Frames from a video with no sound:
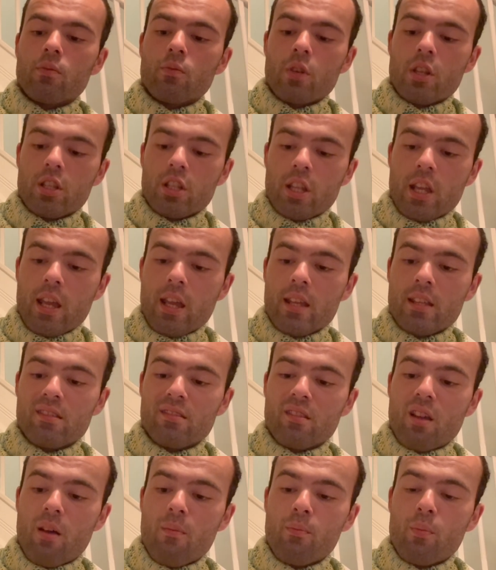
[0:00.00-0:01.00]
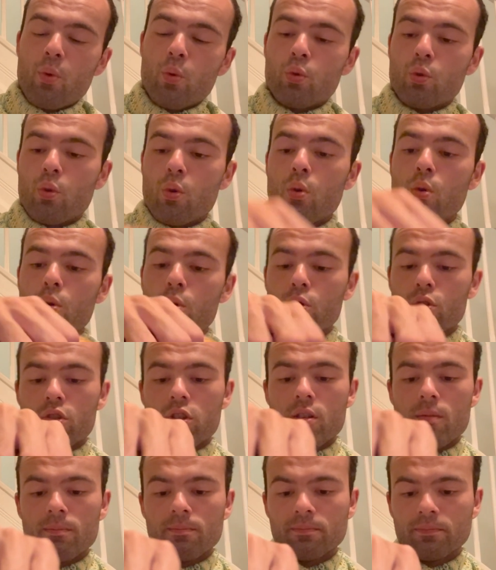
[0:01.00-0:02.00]
which is Tumbled
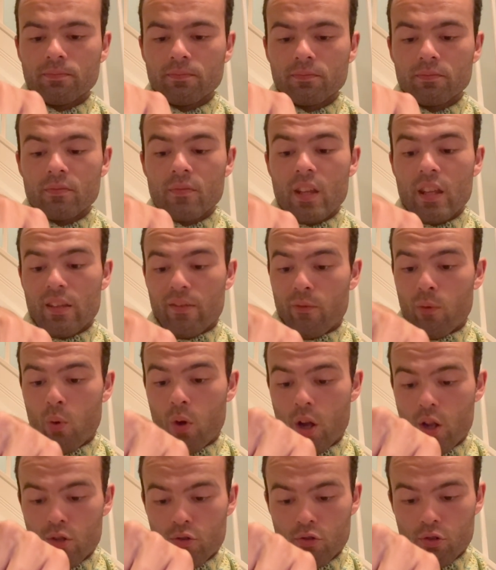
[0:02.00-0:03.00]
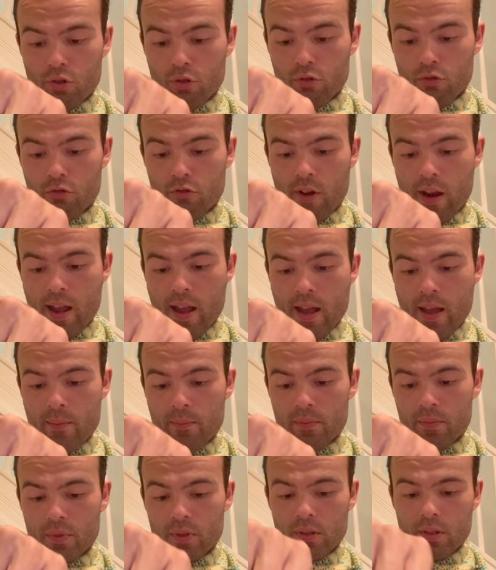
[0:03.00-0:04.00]
Autumn. It's 400
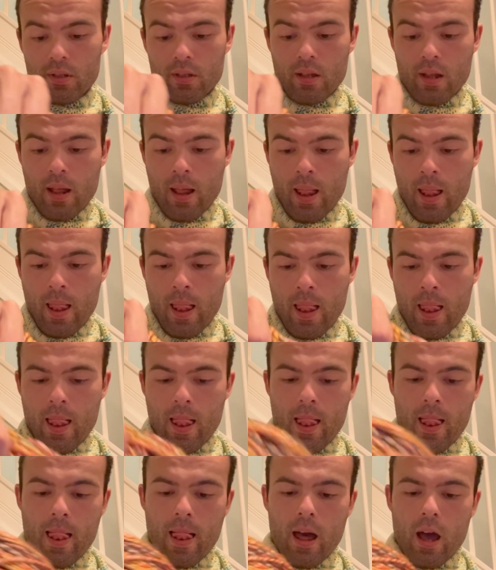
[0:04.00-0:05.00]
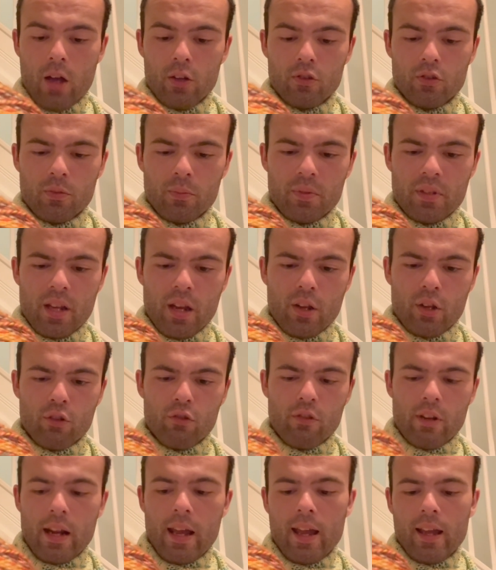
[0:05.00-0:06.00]
grams, 100%
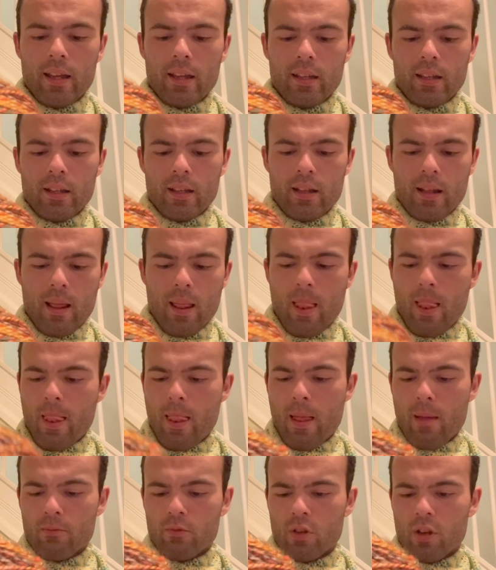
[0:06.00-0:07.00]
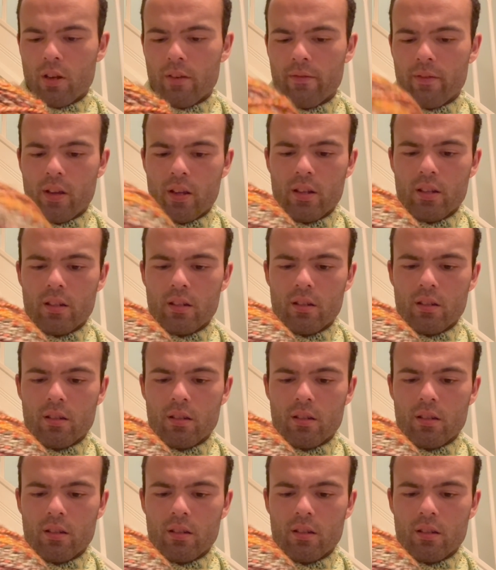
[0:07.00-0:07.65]
acrylic. I'm trying to find